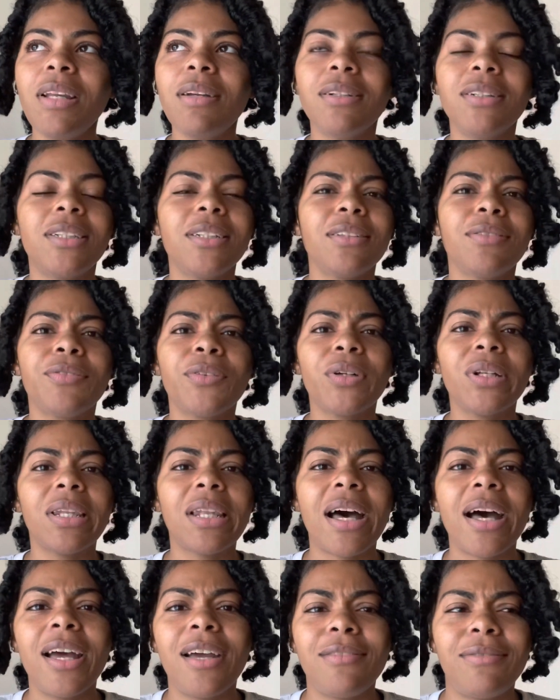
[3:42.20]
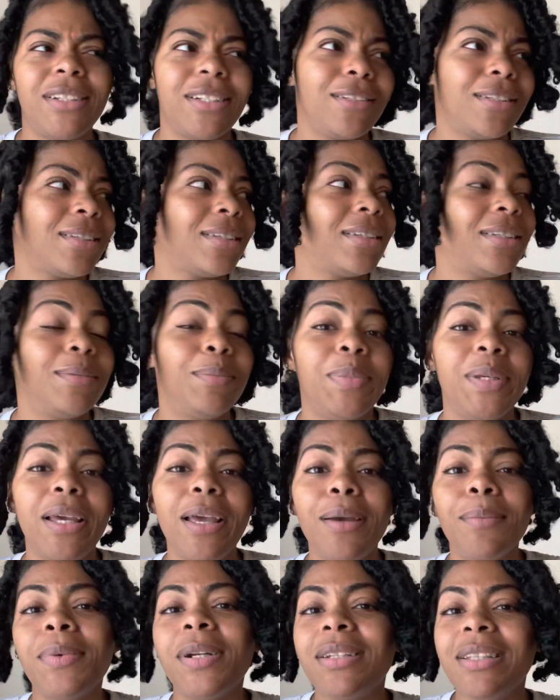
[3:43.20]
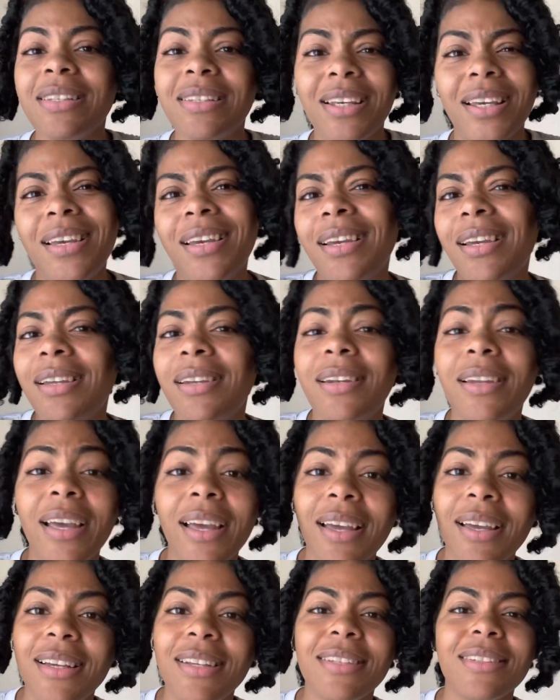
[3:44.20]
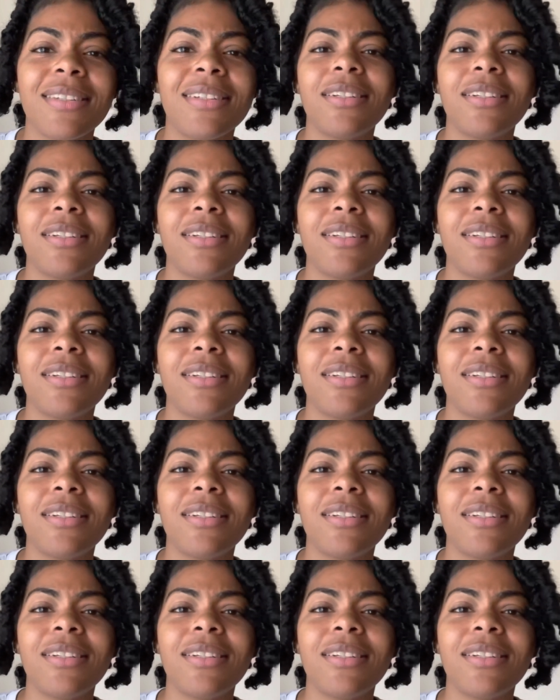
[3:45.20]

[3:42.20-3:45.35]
just for life, just to be able to sing and dance,